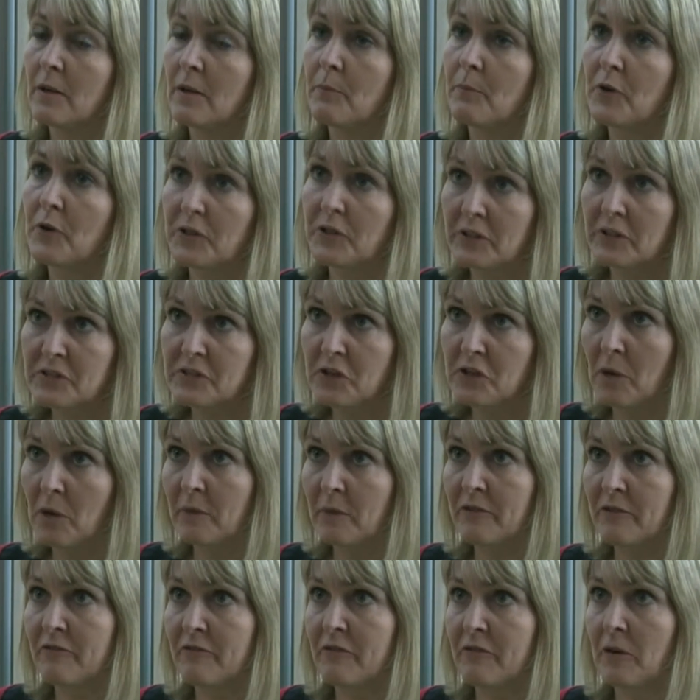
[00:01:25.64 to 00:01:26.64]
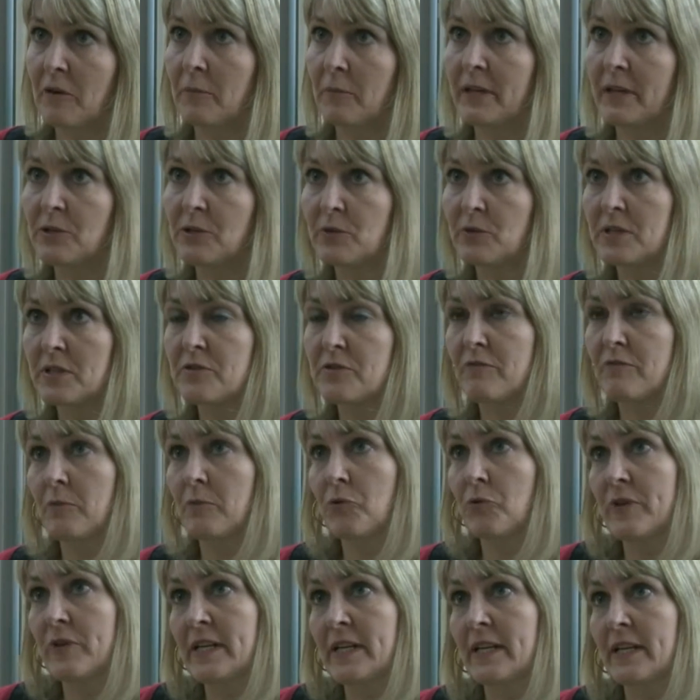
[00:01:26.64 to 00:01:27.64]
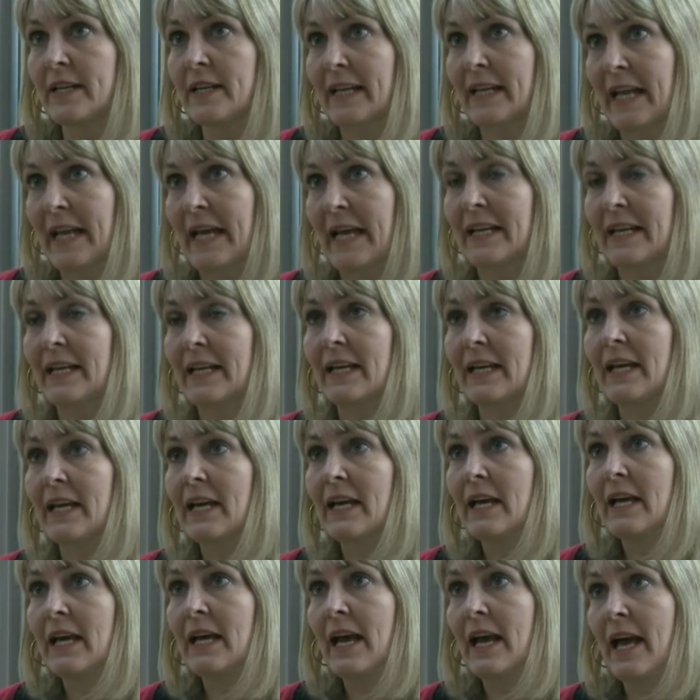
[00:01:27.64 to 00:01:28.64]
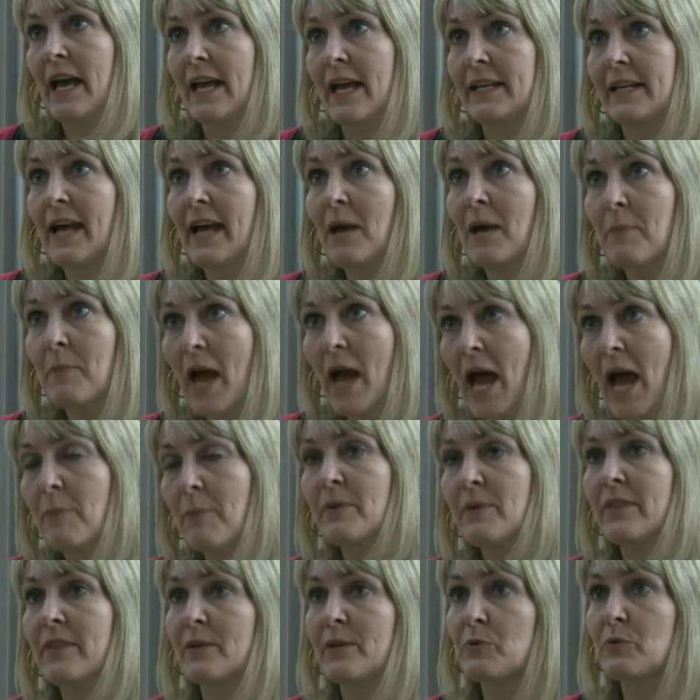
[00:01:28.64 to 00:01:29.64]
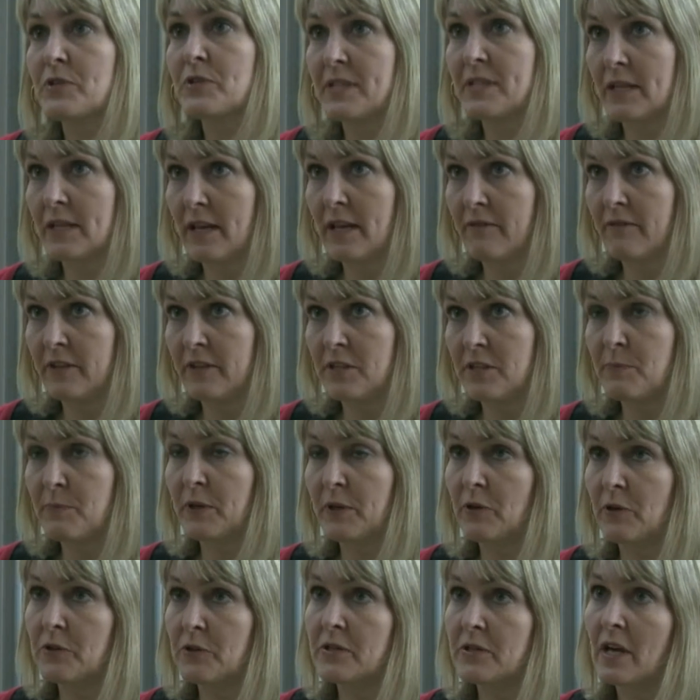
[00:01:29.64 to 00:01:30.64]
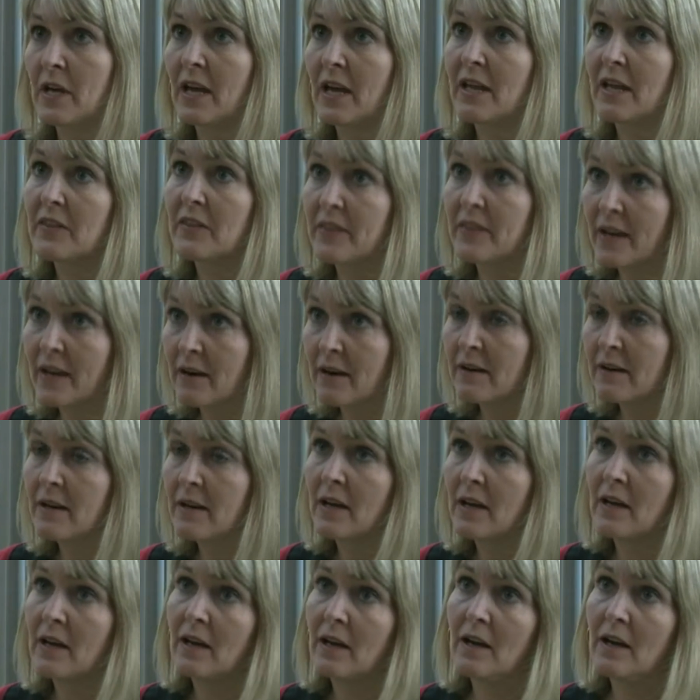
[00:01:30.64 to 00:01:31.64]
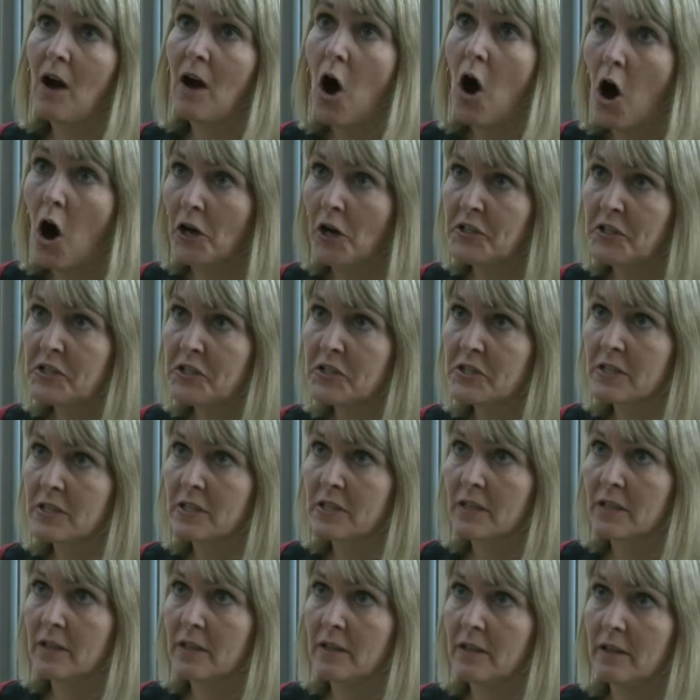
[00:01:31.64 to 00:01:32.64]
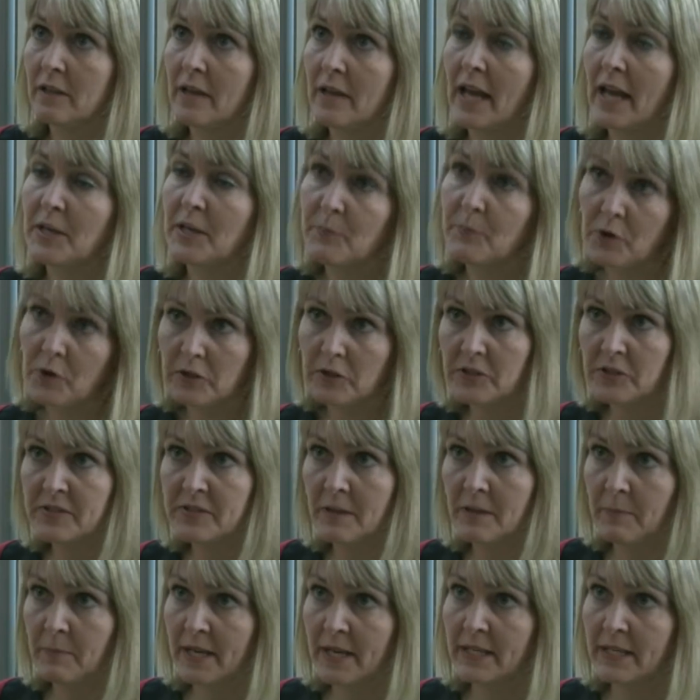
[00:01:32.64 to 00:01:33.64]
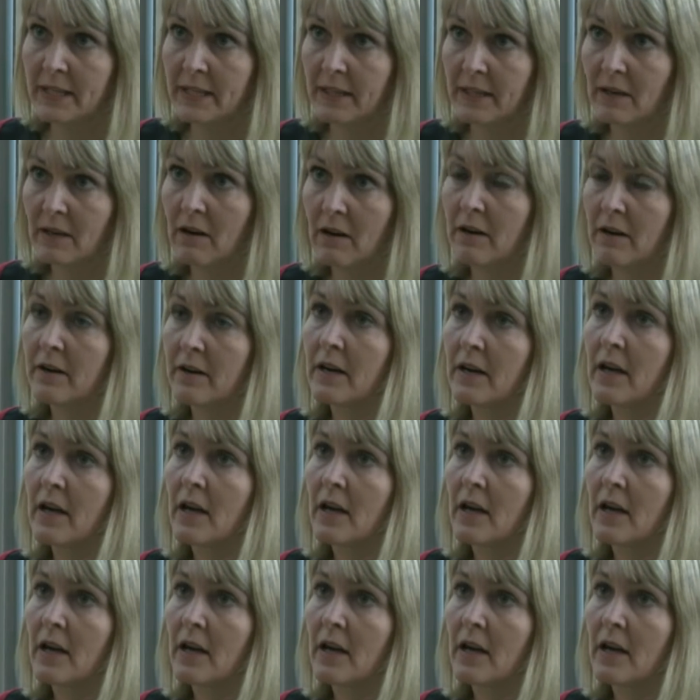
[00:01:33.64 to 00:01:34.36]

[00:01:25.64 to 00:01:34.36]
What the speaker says: products coming from Inuits from Greenland and Canada. And I'm happy that we still have this because their hunt and the products they're making are